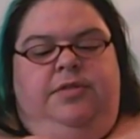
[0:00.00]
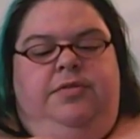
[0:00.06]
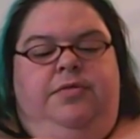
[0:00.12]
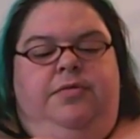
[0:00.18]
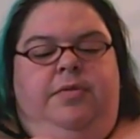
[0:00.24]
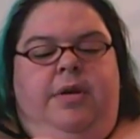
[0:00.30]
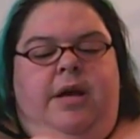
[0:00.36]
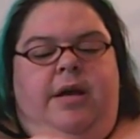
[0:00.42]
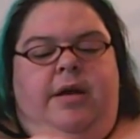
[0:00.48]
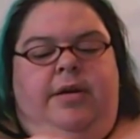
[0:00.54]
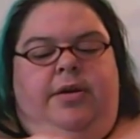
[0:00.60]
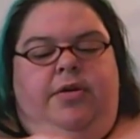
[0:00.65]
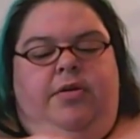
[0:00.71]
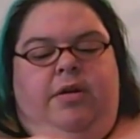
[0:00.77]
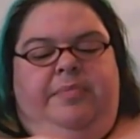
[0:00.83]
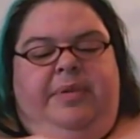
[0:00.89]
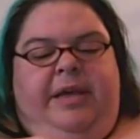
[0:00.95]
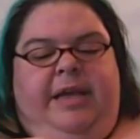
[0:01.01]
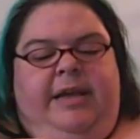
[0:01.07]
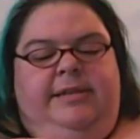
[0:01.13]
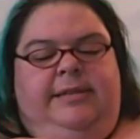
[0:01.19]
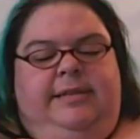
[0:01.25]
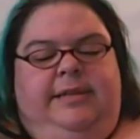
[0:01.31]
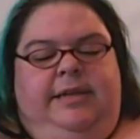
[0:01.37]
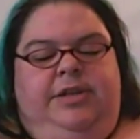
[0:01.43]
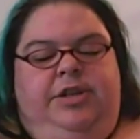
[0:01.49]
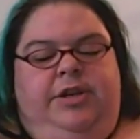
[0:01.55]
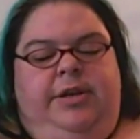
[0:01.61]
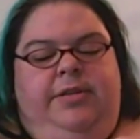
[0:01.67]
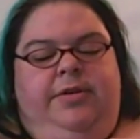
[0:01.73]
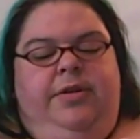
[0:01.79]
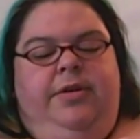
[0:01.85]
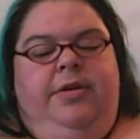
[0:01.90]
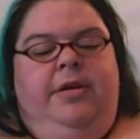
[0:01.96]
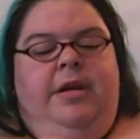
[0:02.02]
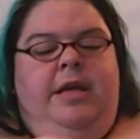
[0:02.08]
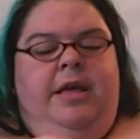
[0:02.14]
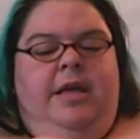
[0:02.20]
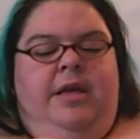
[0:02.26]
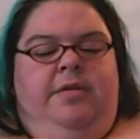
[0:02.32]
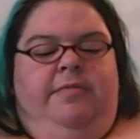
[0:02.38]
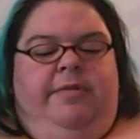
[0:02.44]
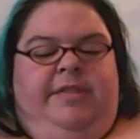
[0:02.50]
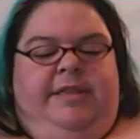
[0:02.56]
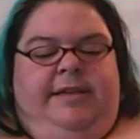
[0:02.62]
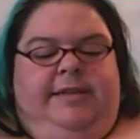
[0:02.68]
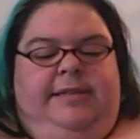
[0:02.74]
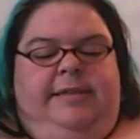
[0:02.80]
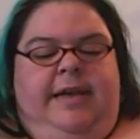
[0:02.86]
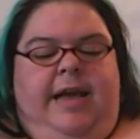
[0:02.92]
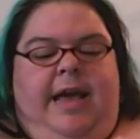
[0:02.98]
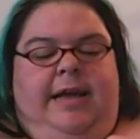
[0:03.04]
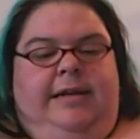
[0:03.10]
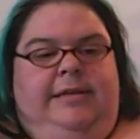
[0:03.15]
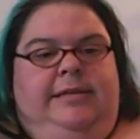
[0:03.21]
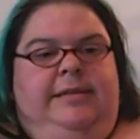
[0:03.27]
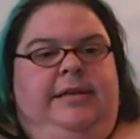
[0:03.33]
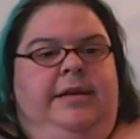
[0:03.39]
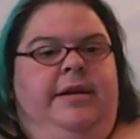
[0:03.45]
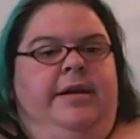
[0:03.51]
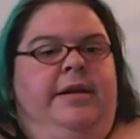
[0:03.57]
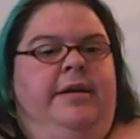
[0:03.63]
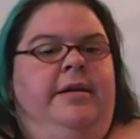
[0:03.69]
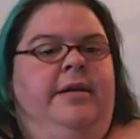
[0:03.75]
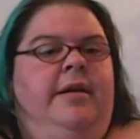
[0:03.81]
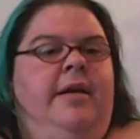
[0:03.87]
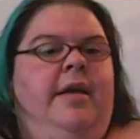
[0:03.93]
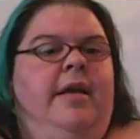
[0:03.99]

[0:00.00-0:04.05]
to go up against each other with these decks.